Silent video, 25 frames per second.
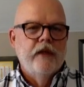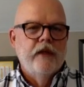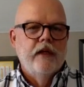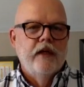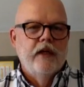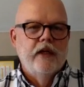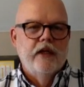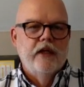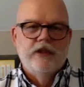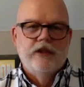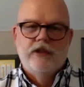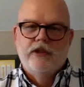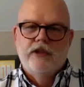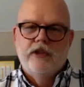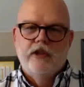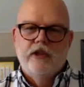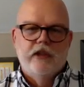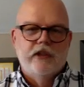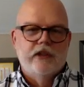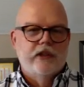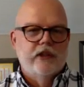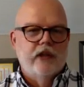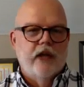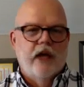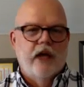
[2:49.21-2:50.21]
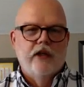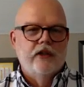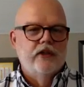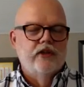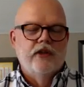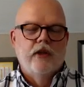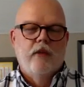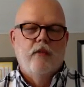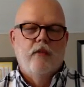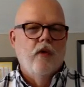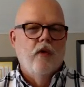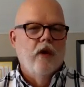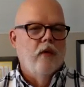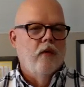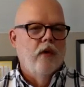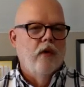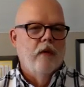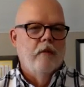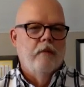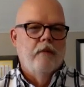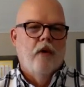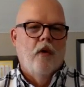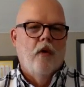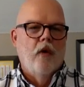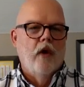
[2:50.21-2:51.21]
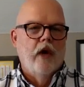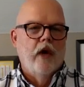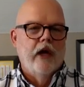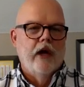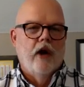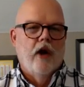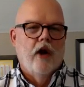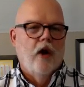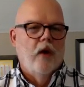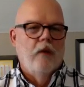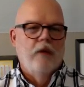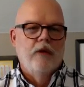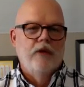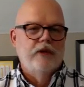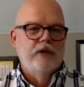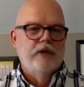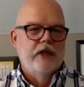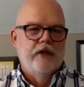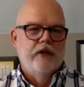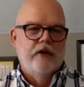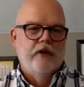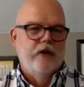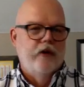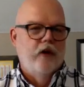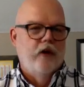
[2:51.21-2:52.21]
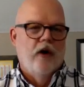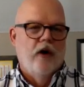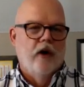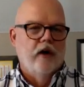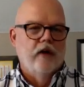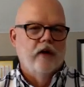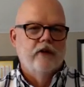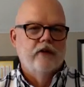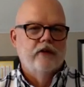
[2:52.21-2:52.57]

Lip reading: is just somewhere we're pointing almost in the dark